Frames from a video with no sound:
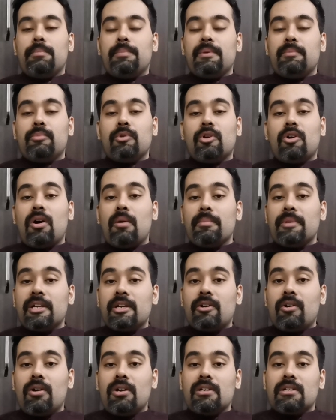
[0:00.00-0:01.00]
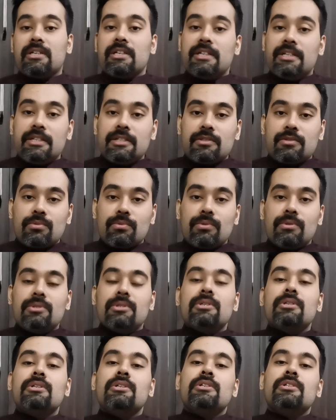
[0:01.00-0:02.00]
people commonly call kidney stone.
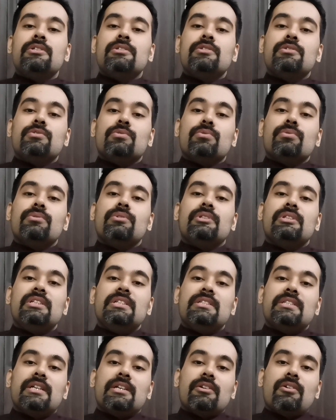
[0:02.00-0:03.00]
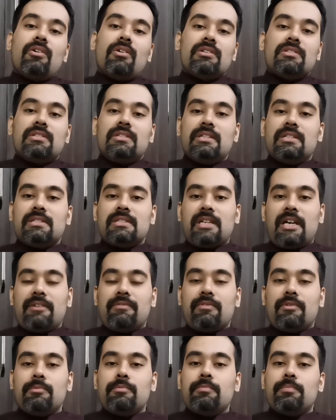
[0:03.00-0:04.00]
So, these can cause this
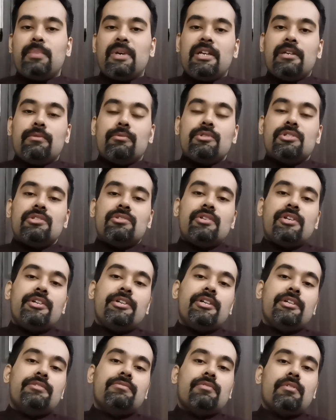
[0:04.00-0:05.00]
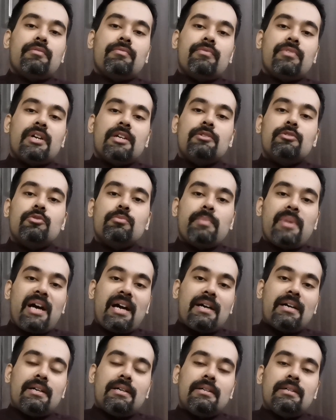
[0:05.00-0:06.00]
type of pain, which radiates from front to
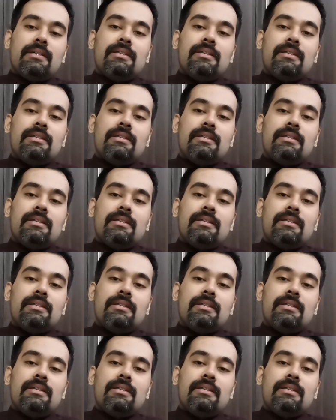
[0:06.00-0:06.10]
back,